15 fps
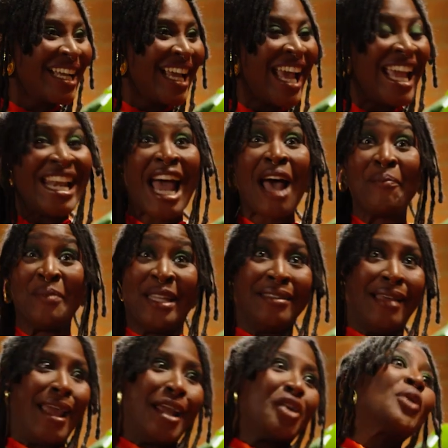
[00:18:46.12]
And not be
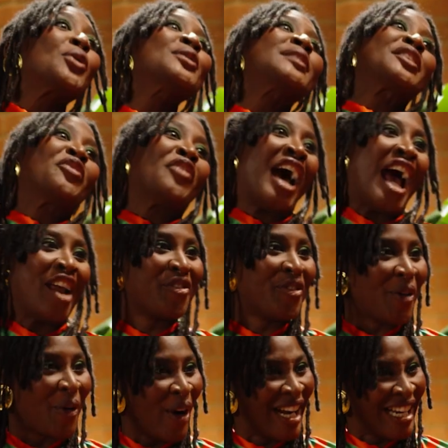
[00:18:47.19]
like crucified
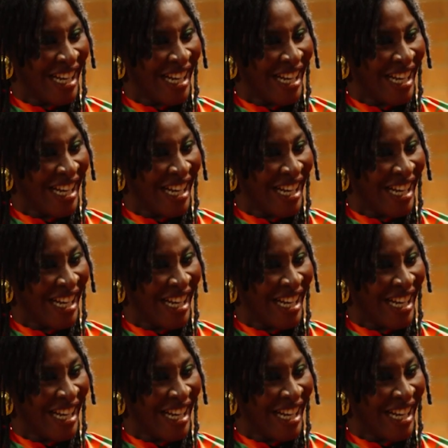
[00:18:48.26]
for it,